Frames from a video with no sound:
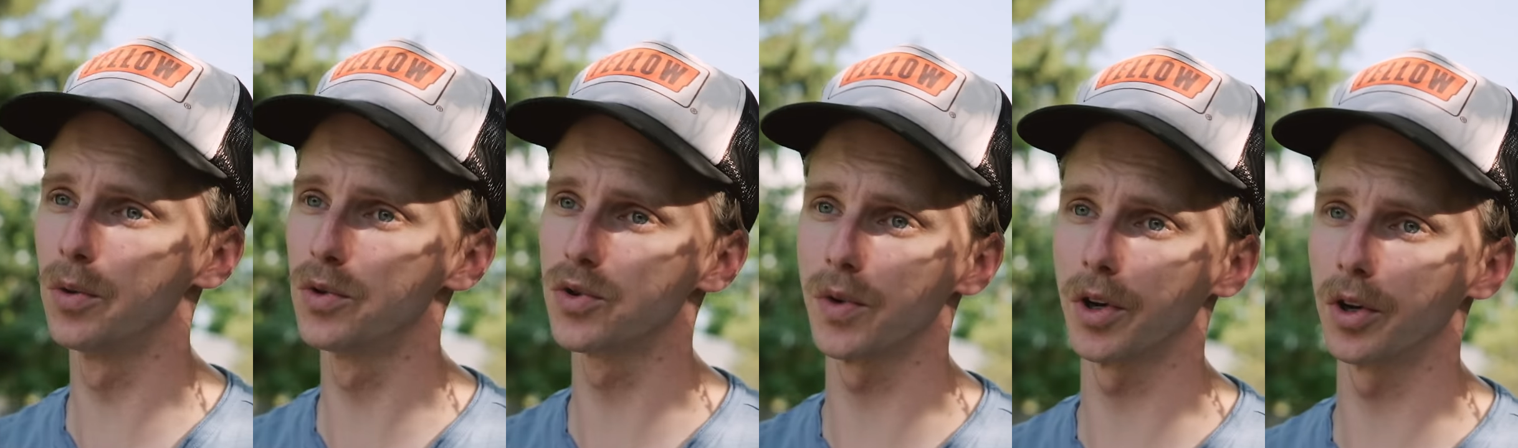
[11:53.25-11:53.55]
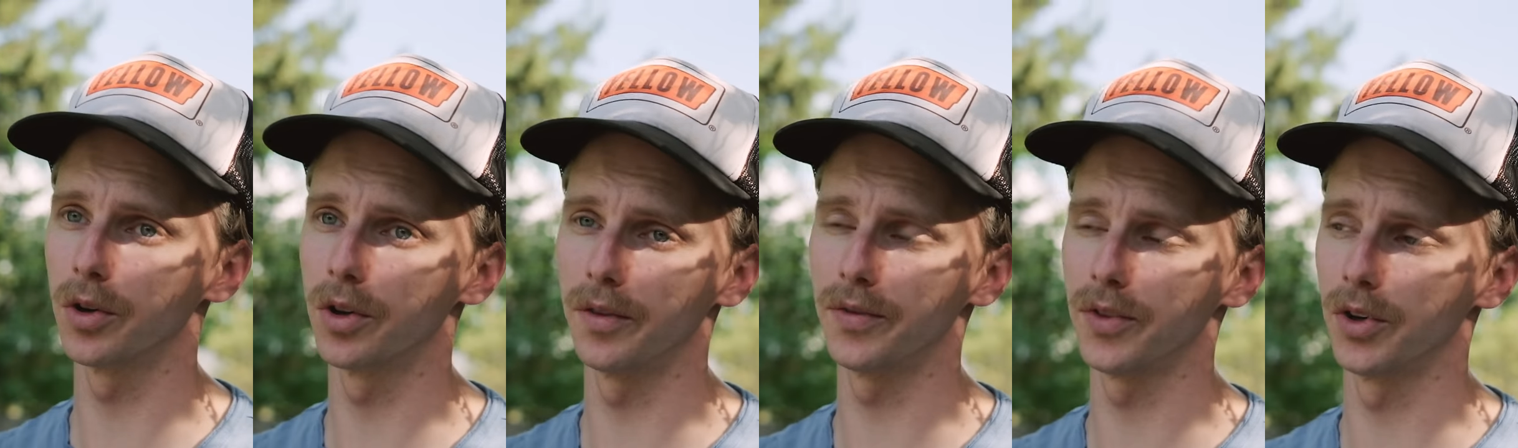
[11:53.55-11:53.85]
was
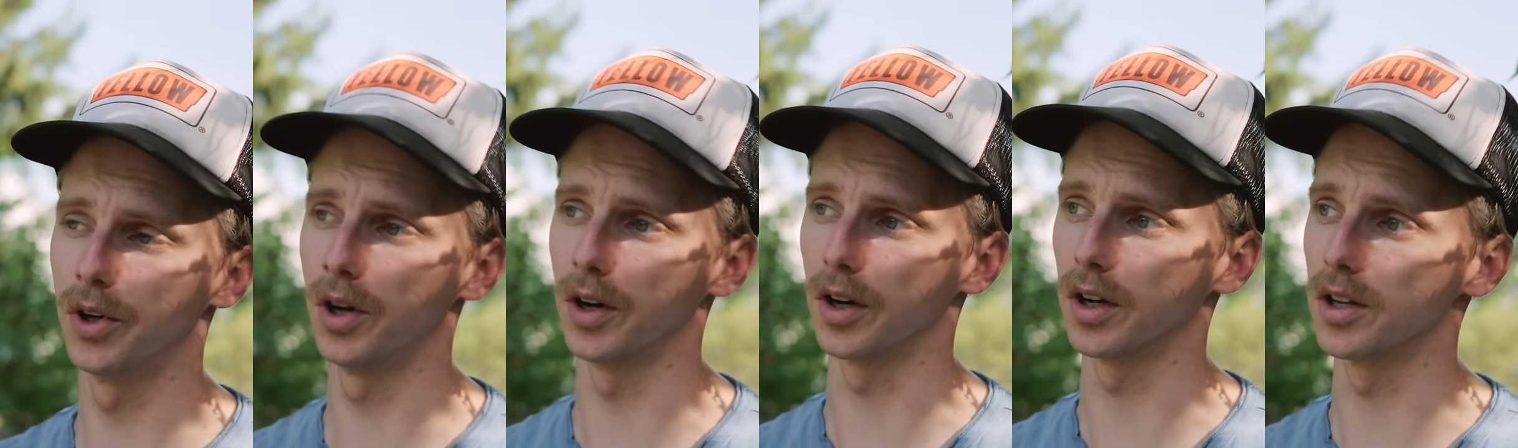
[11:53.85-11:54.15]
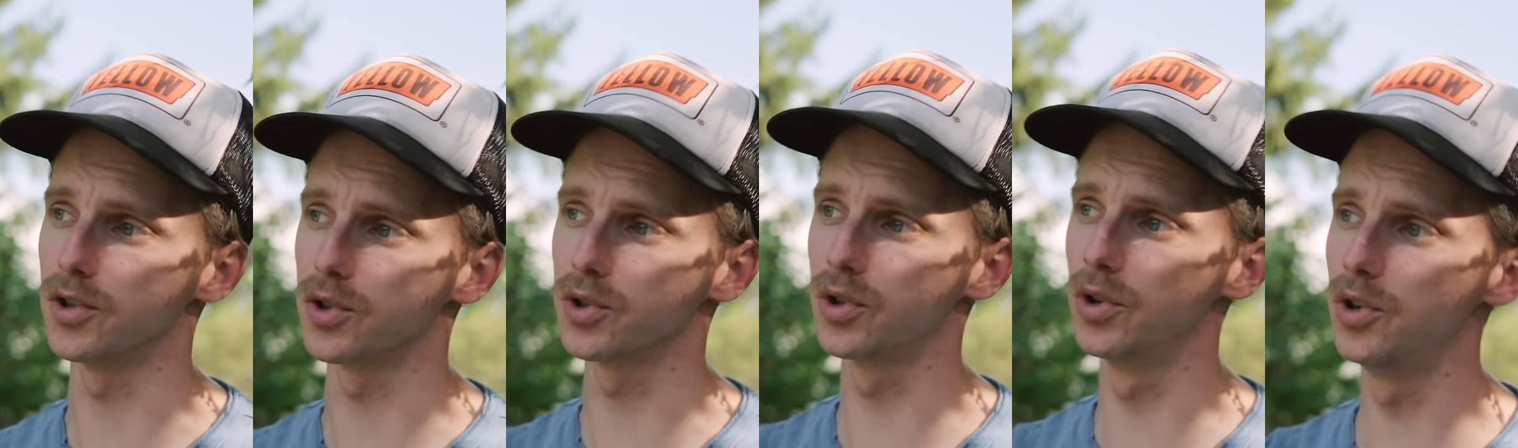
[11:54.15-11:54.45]
ringing off the hook.
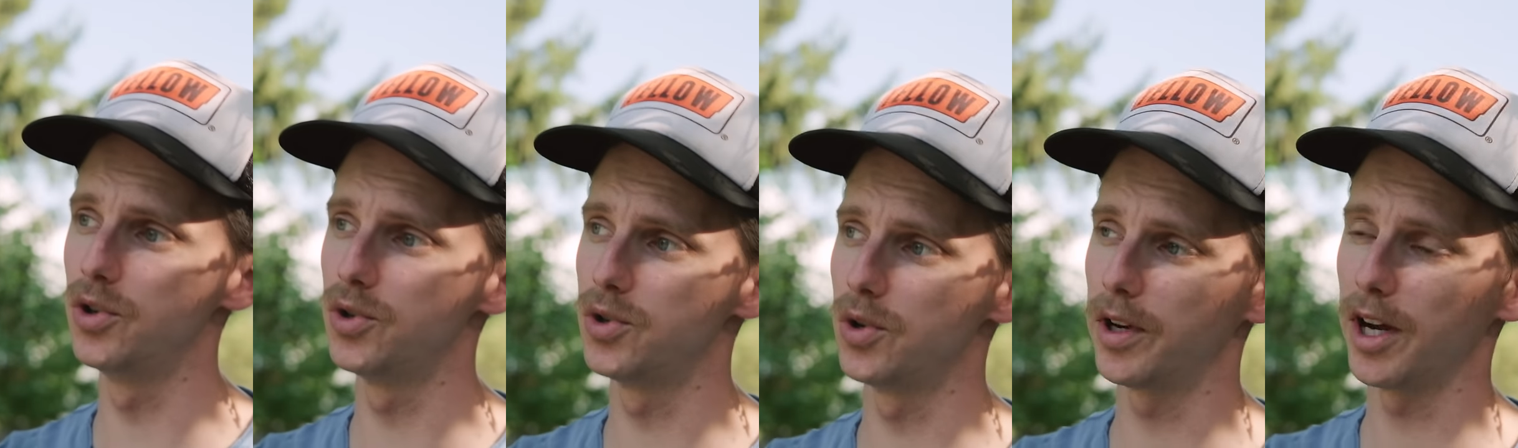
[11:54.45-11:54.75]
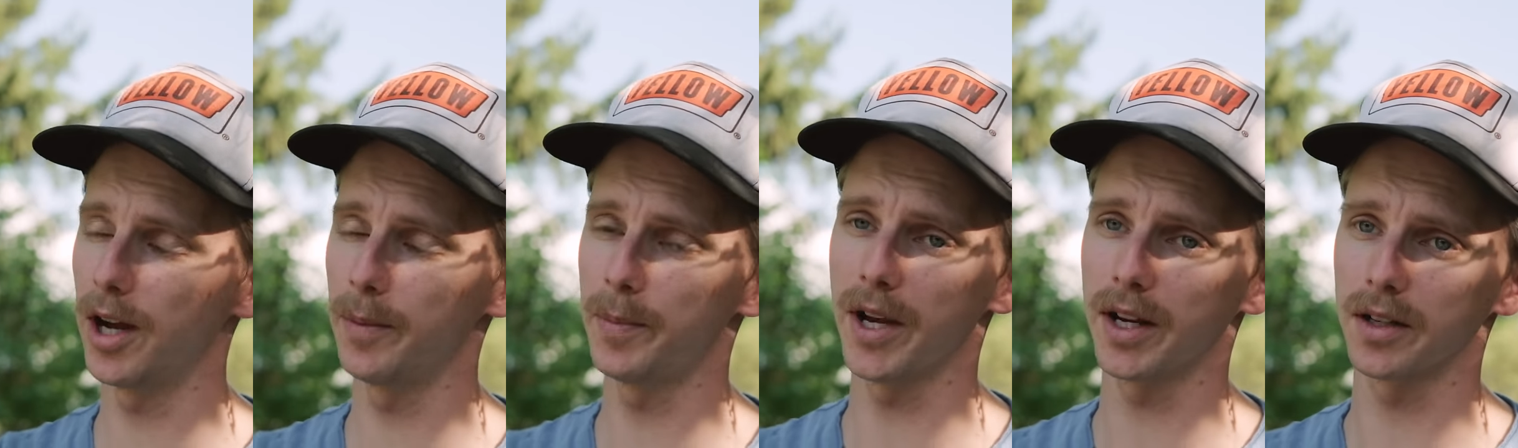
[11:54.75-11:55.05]
As soon as you
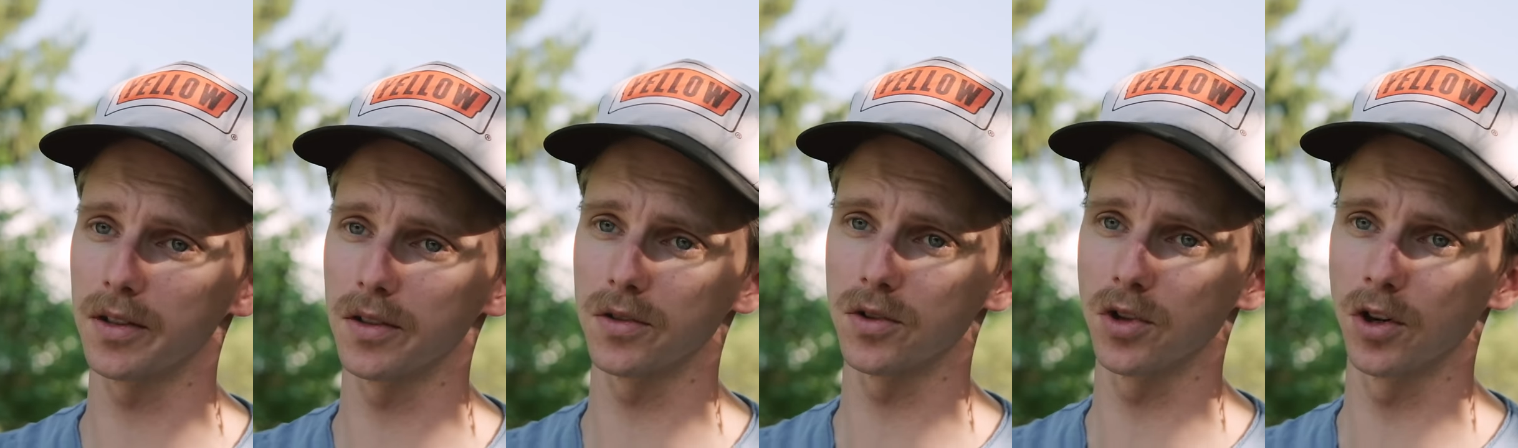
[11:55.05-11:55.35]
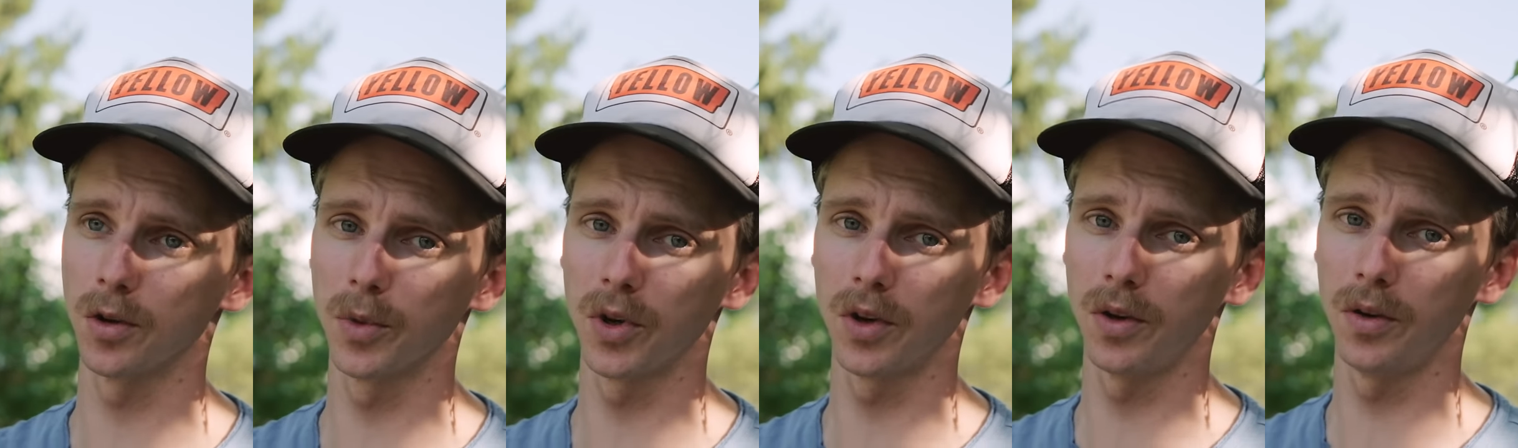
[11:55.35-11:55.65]
got back to the
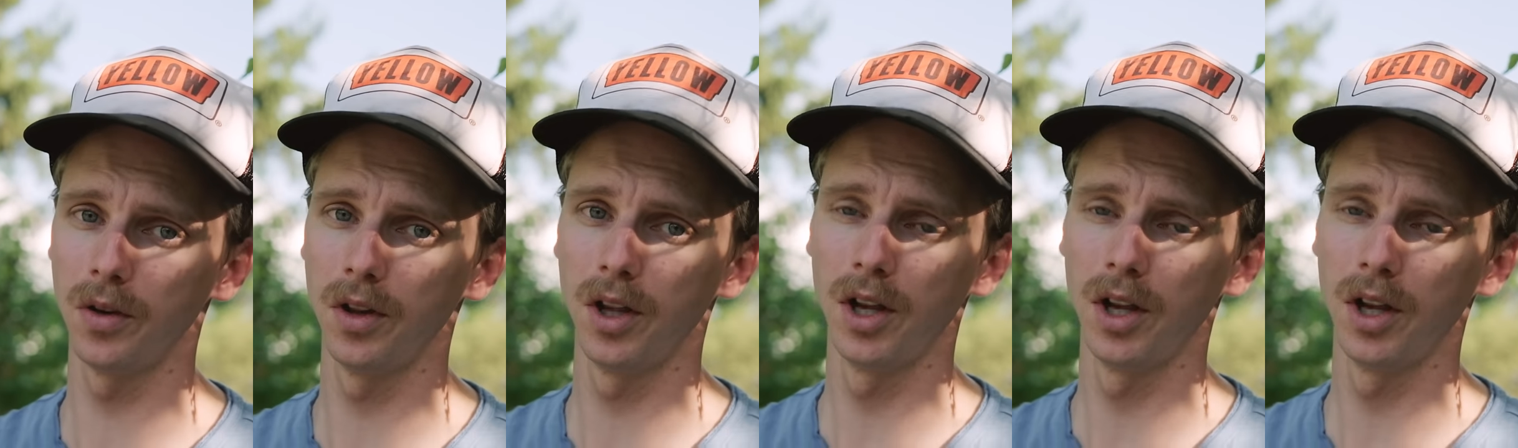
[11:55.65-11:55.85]
terminal,